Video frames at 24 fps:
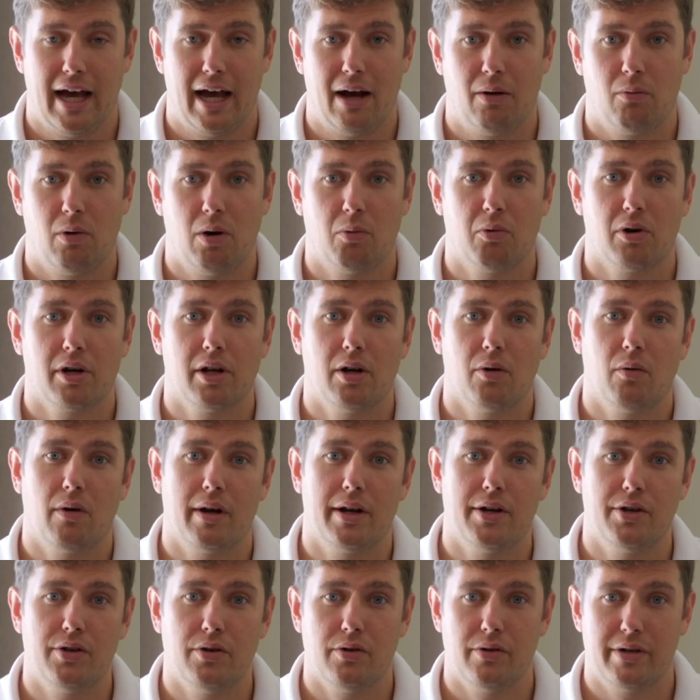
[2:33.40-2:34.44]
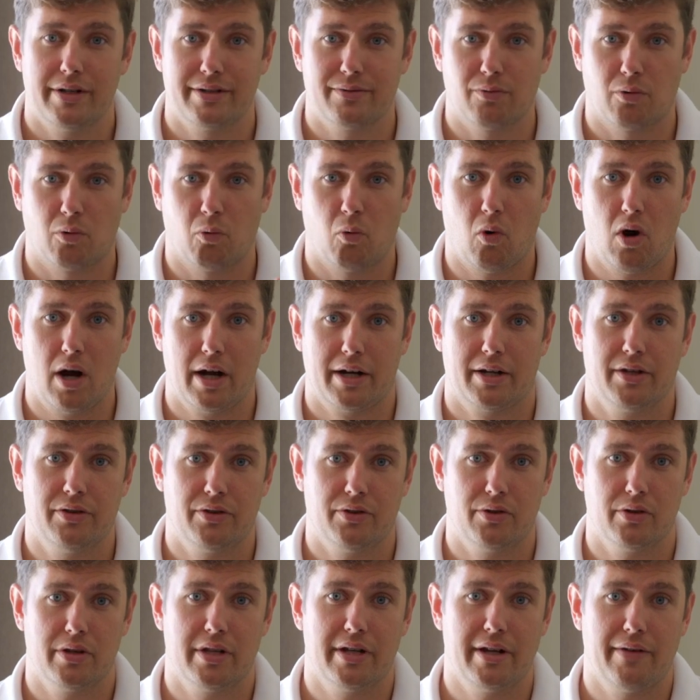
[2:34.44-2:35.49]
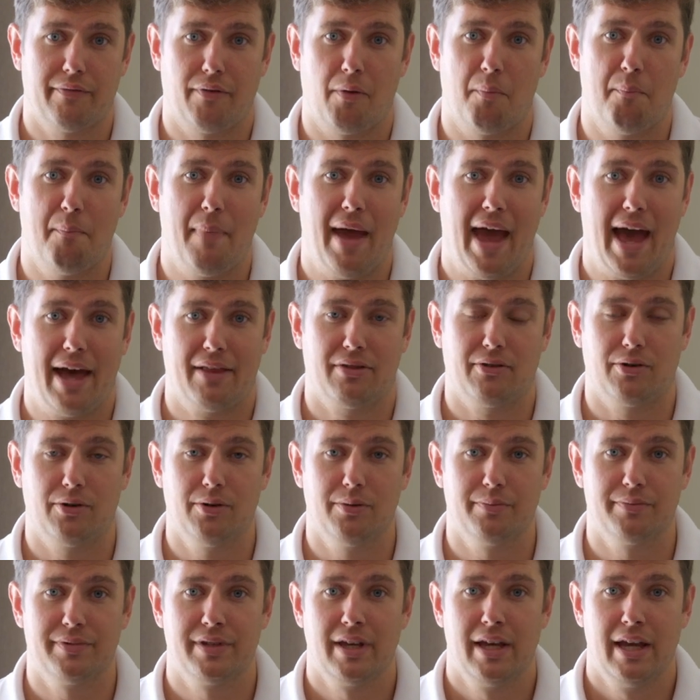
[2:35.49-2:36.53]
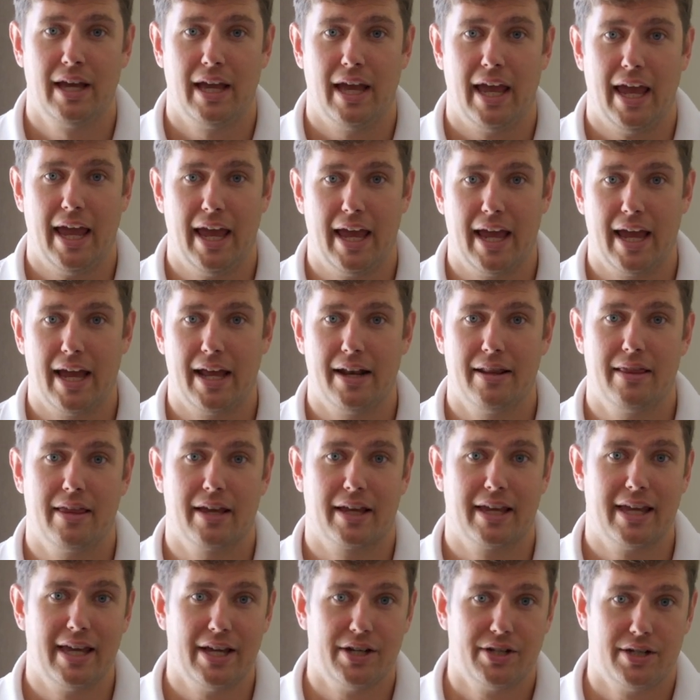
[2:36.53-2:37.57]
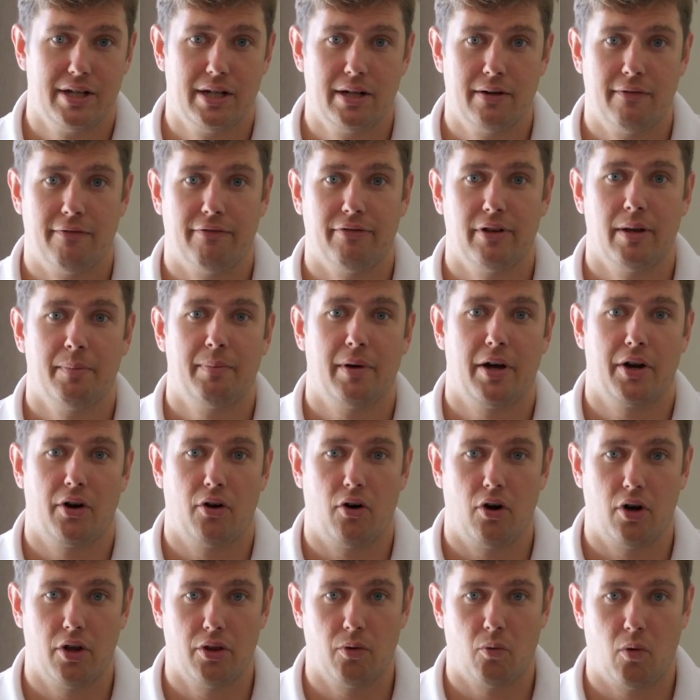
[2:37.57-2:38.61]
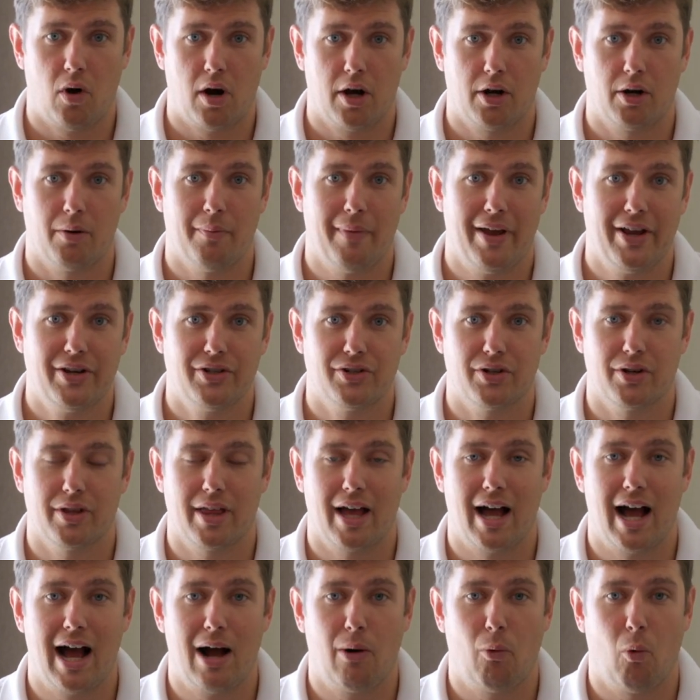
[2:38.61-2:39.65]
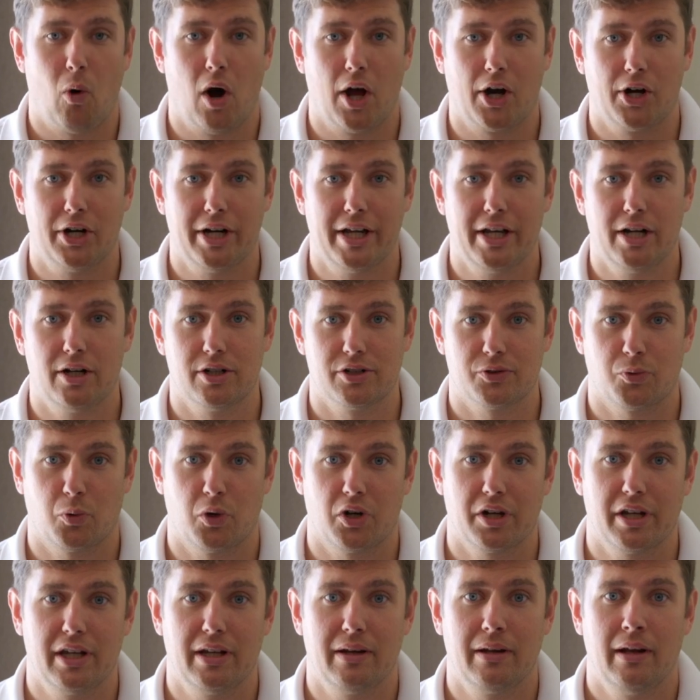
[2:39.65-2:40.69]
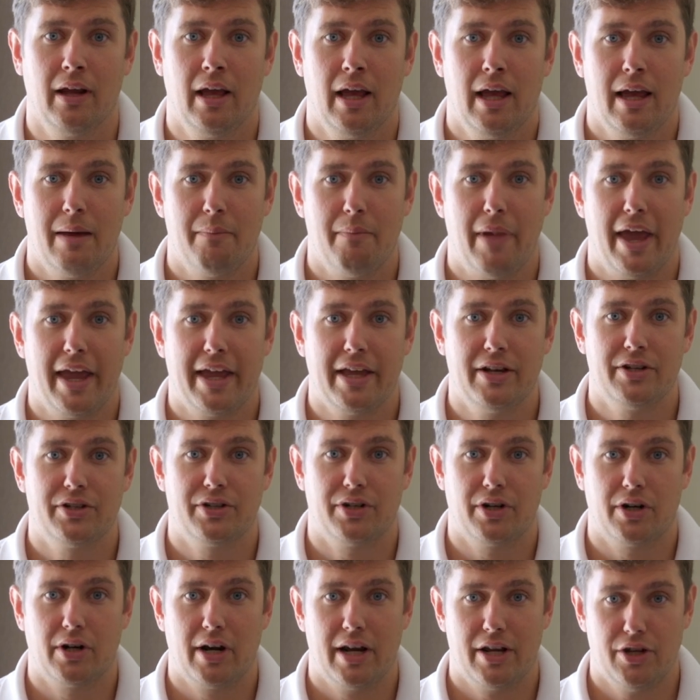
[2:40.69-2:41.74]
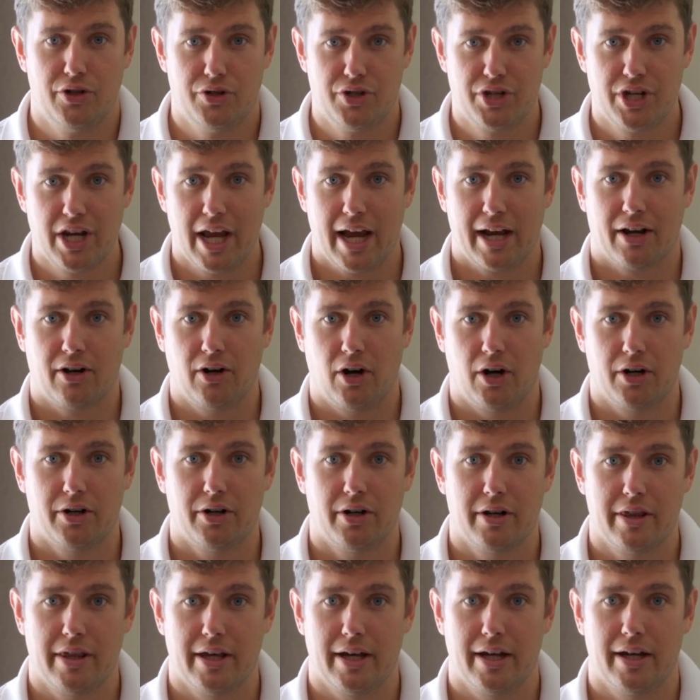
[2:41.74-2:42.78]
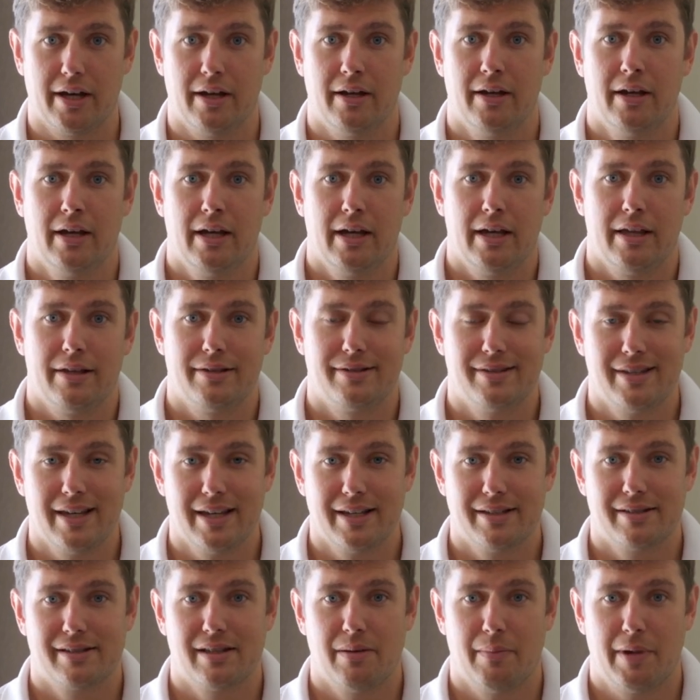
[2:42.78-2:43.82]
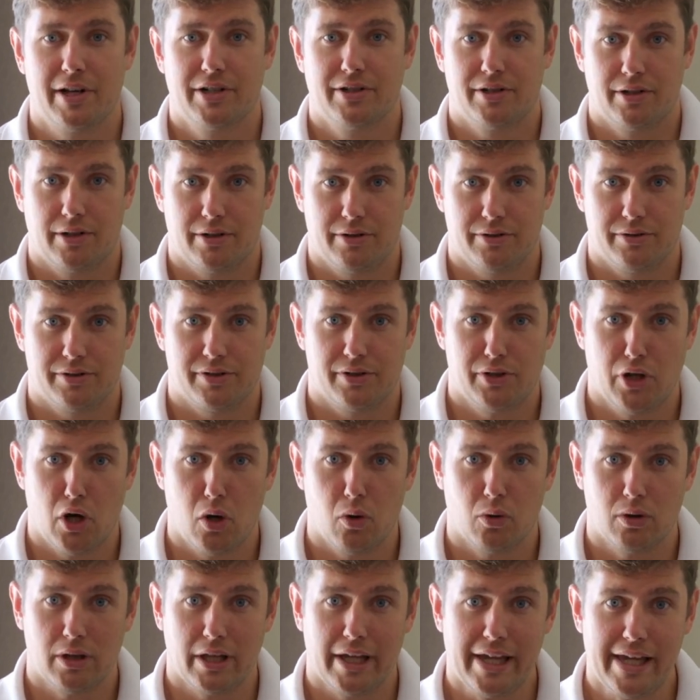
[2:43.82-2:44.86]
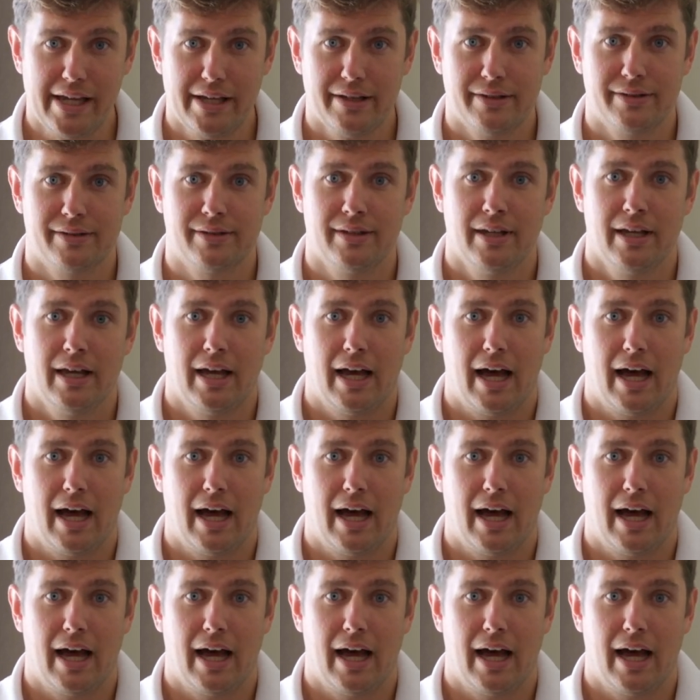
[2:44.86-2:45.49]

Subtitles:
What we're going to want to do is we're walking through the different bathrooms and the kitchen, flip on all the water, make sure the hot water heater's working, making sure you check under the sinks to make sure there's no leaks.